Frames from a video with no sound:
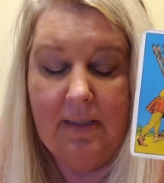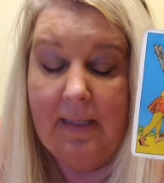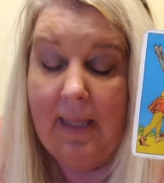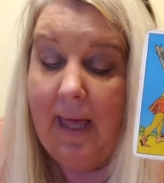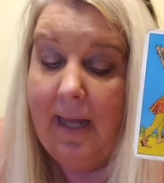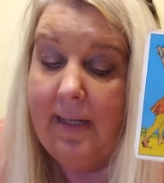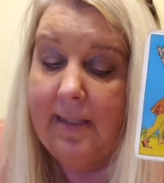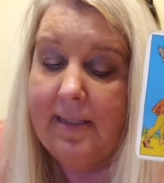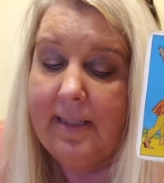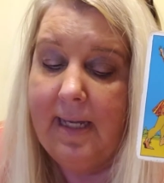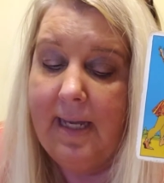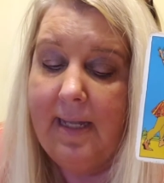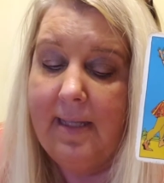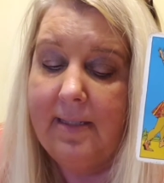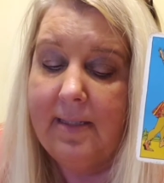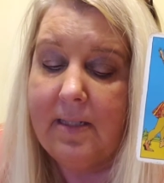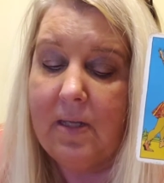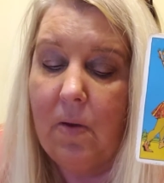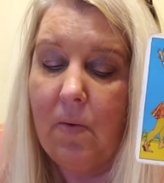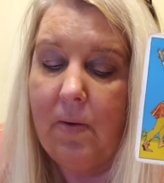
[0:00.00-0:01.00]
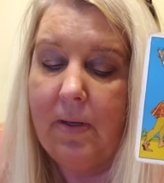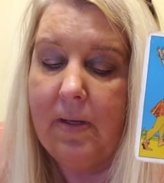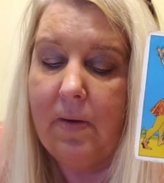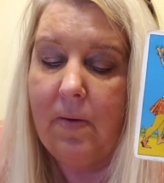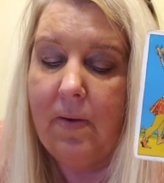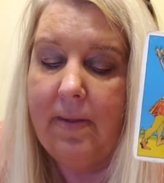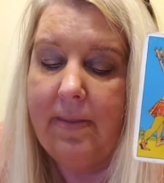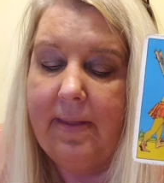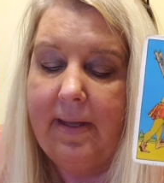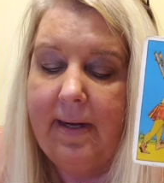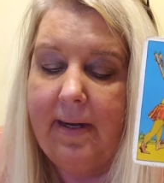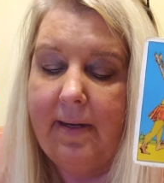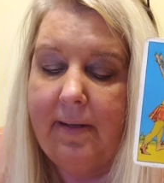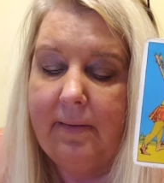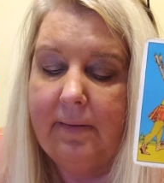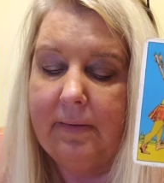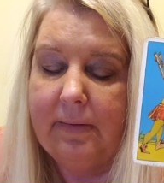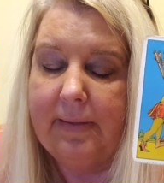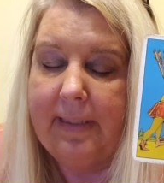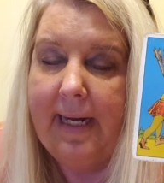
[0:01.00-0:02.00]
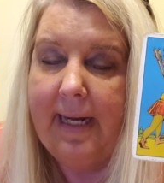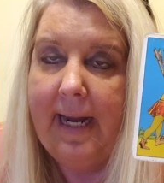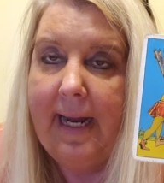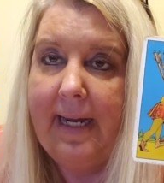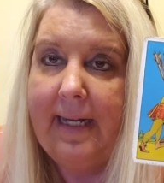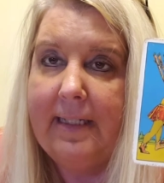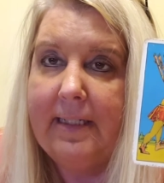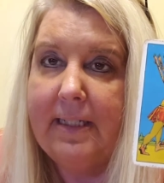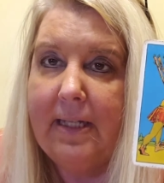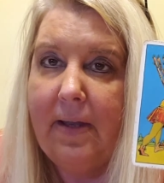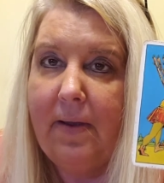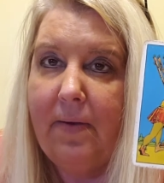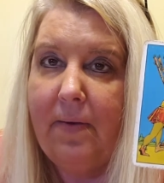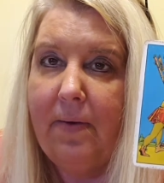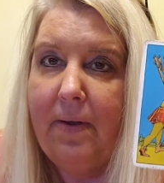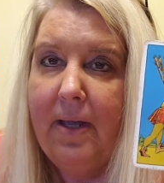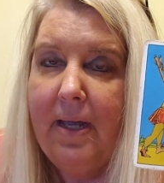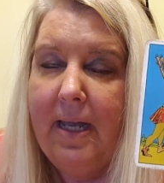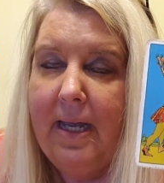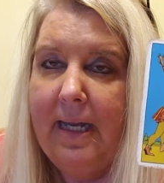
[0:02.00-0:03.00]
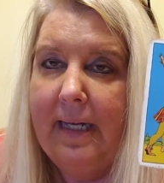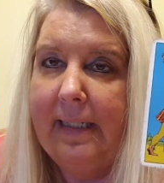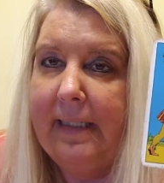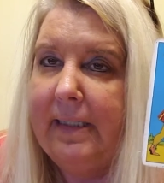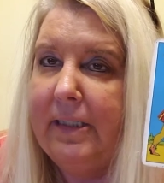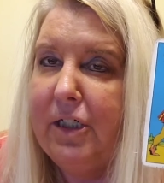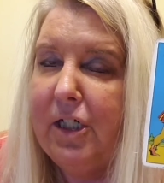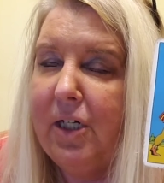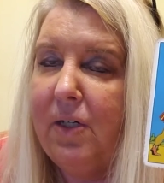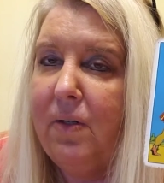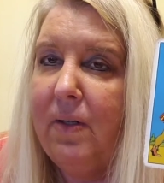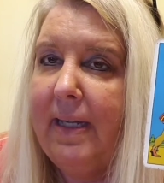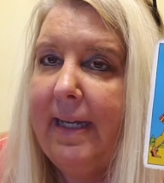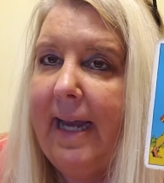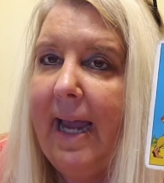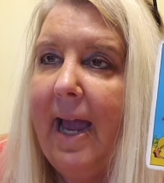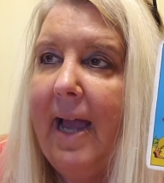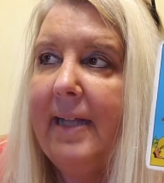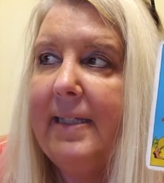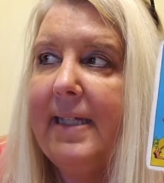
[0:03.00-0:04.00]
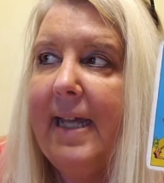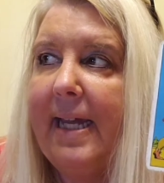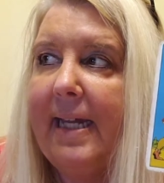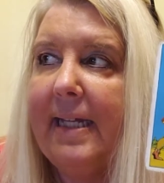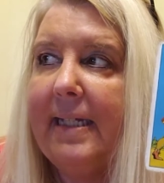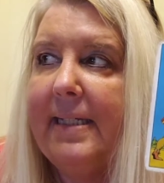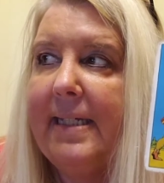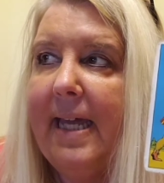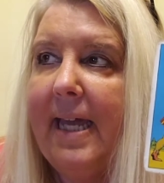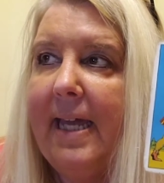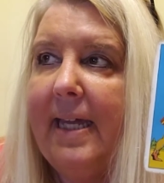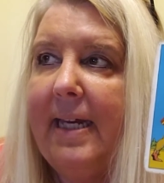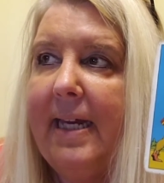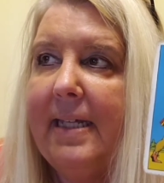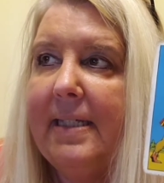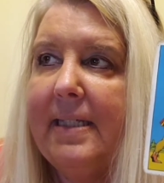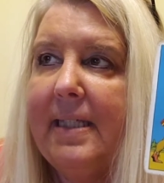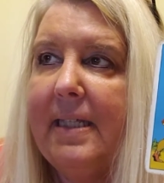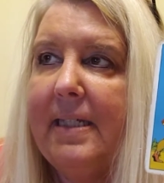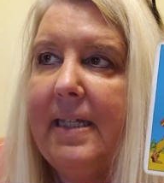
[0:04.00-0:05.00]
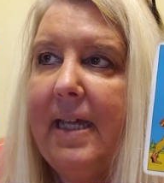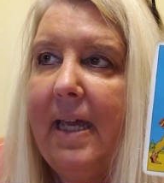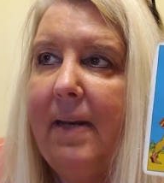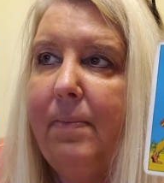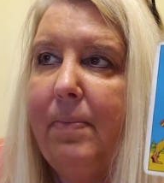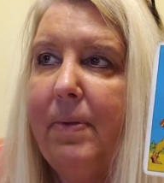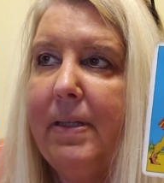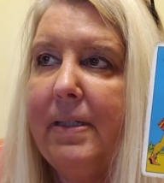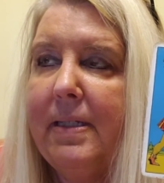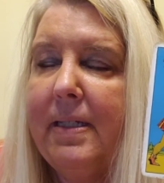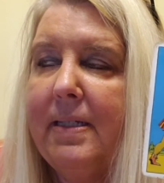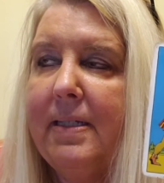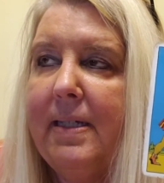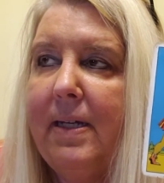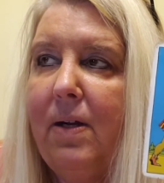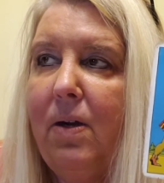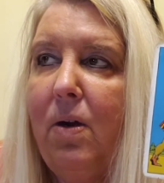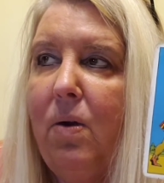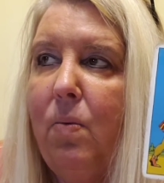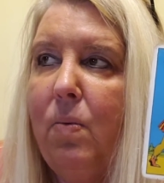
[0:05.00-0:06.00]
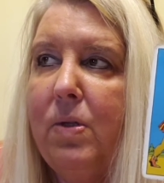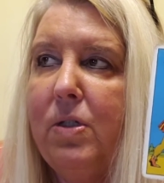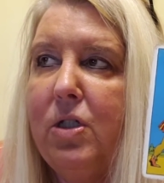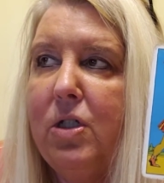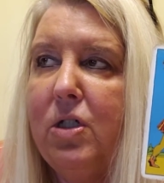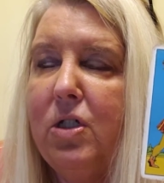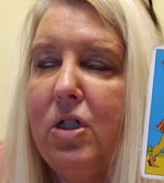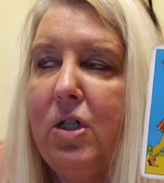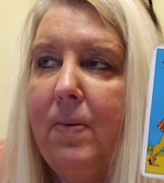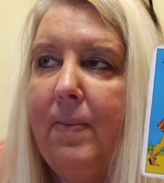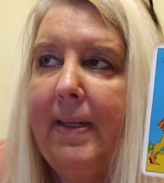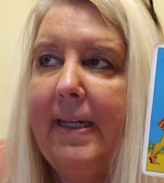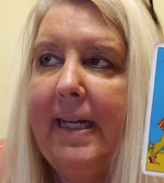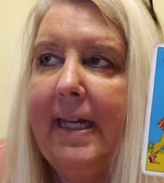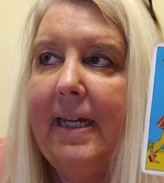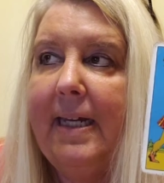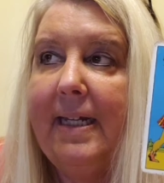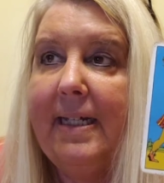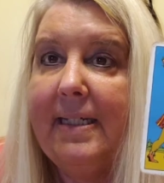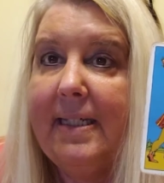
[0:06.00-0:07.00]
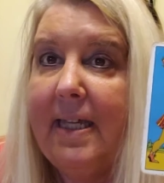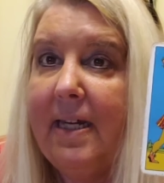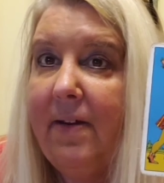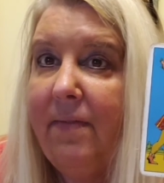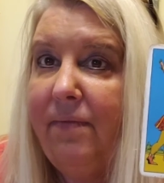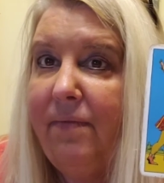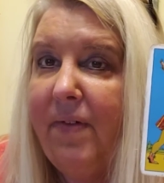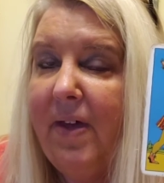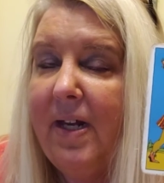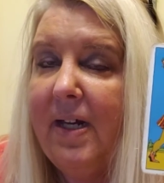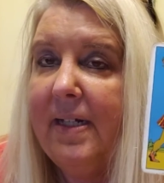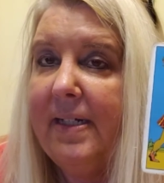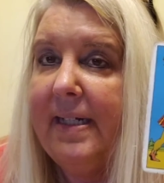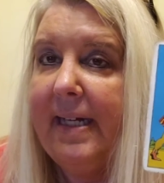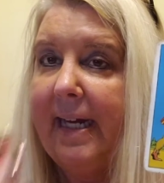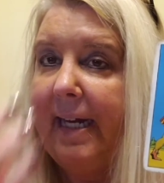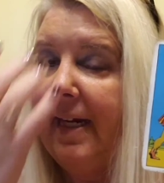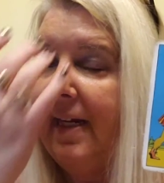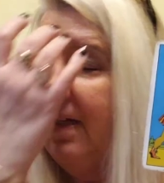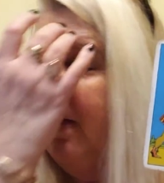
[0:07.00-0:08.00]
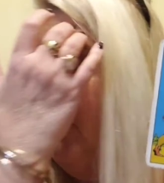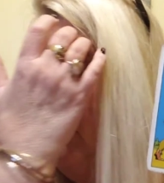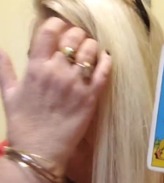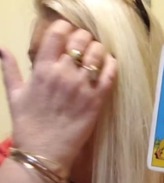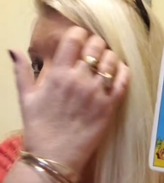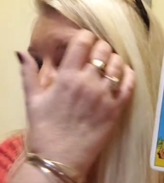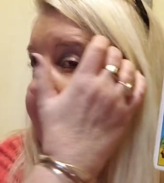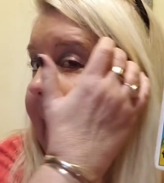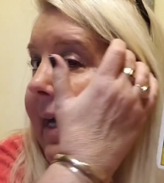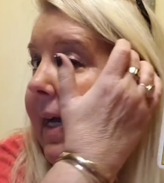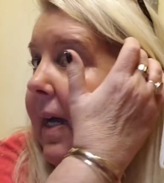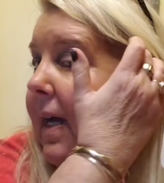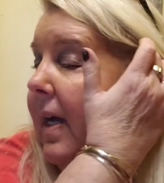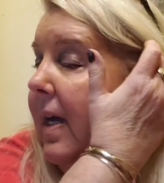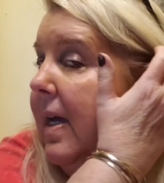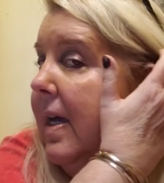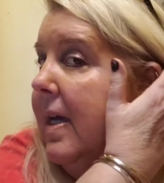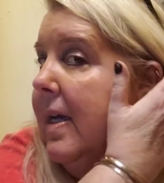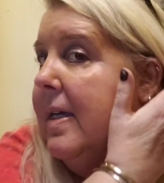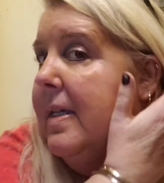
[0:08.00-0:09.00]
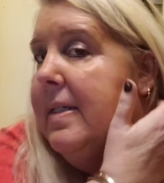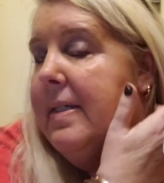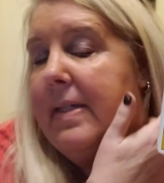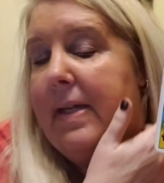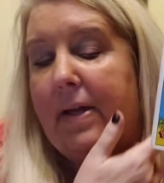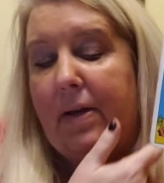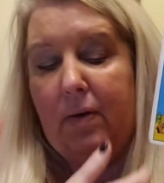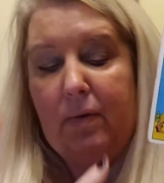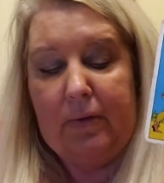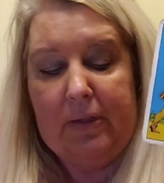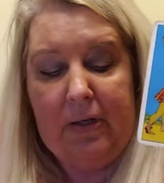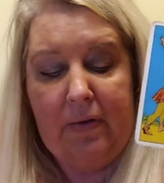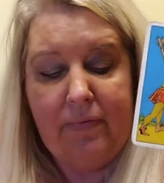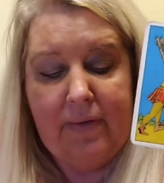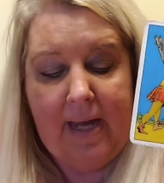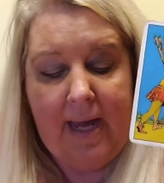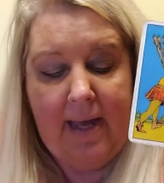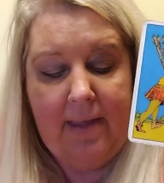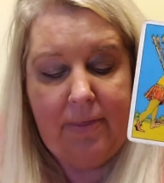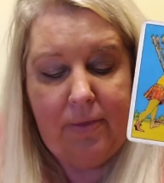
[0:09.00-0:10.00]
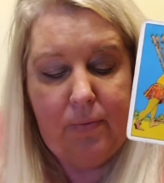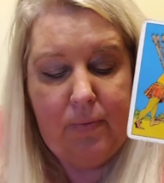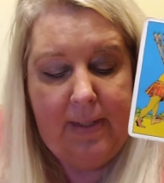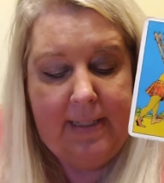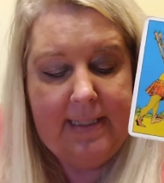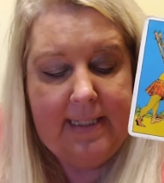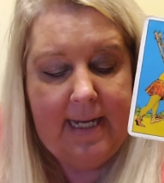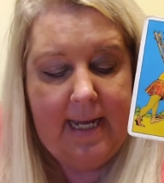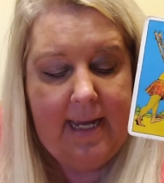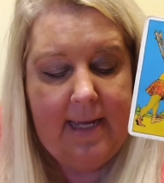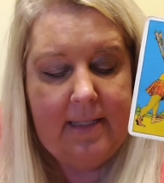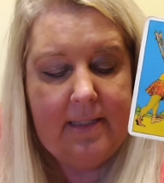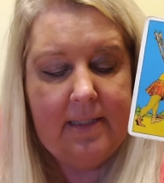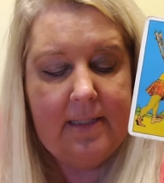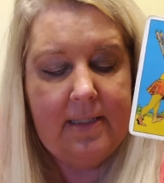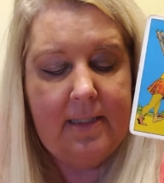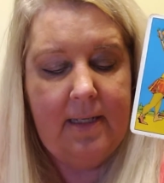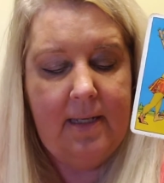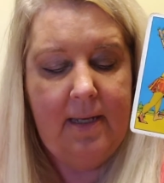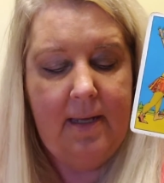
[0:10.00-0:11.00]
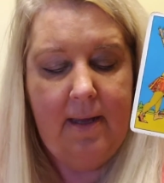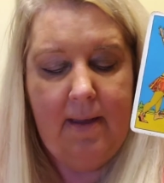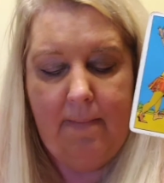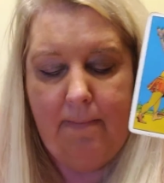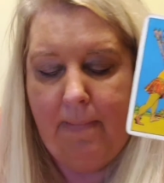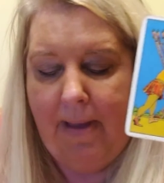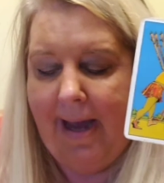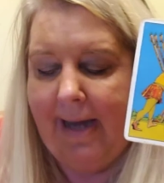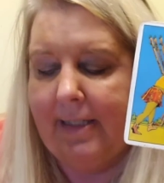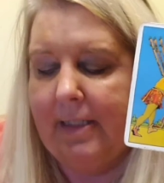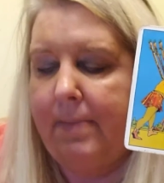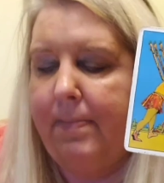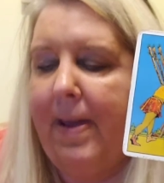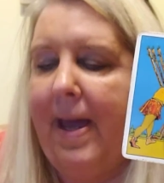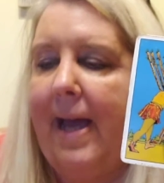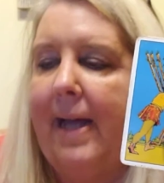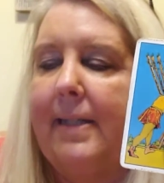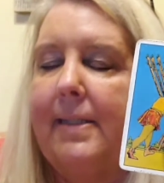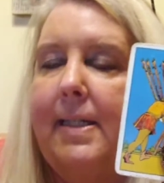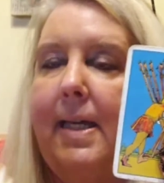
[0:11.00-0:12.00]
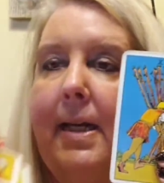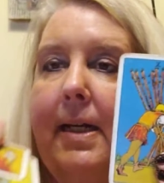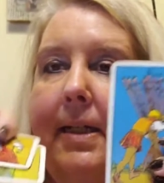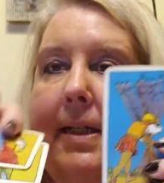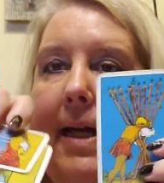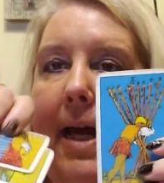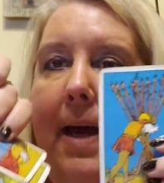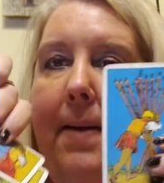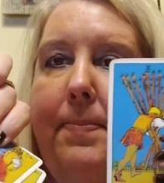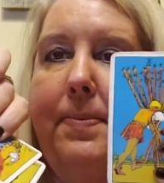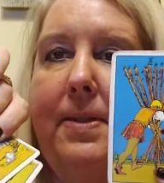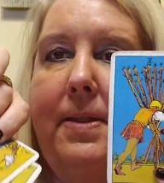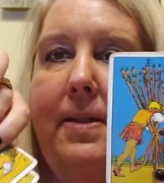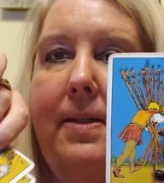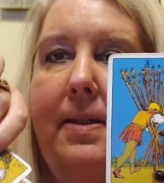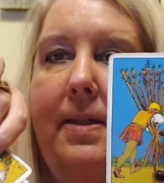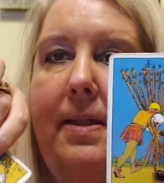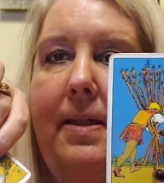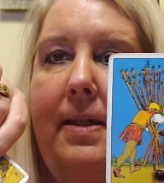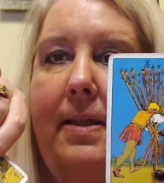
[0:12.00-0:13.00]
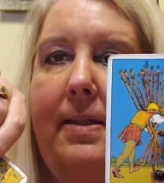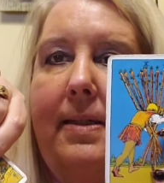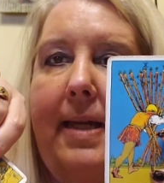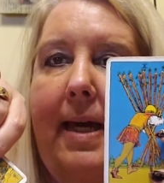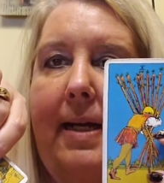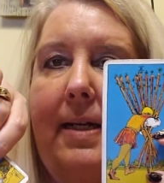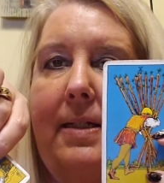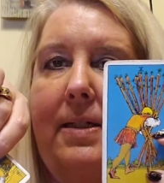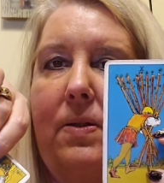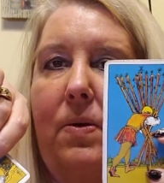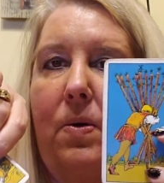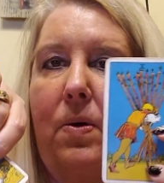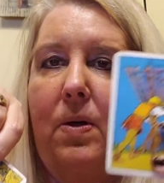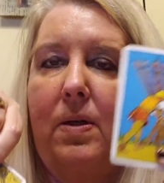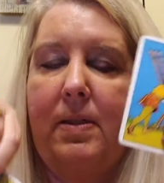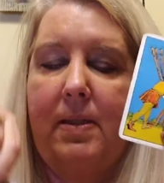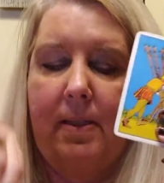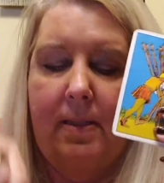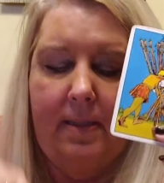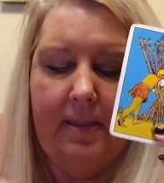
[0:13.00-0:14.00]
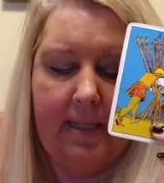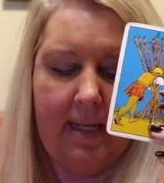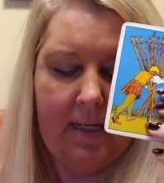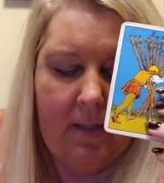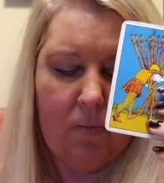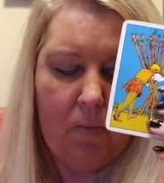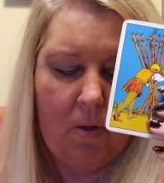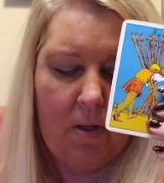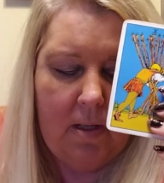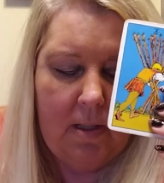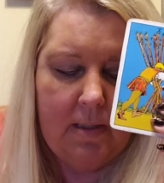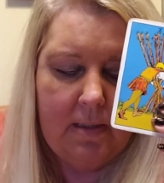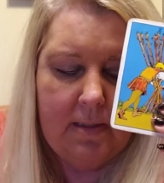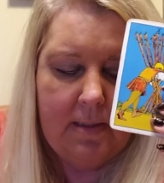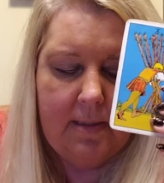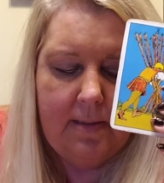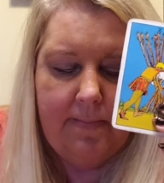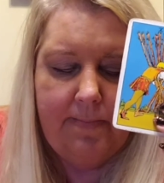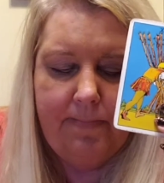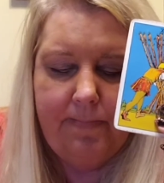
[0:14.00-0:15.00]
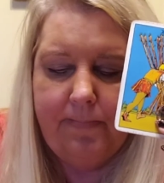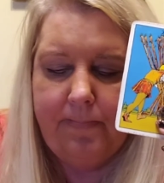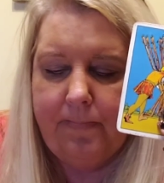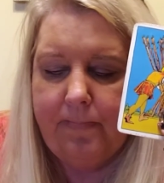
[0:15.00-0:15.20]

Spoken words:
A lot of tens going on there. Okay, so generally I take a 10 as the 10 plus a 0, which is new beginnings and infinity. Okay, so you've got three tens back to back. Ten of Cups, Ten of Swords, Ten of Wands.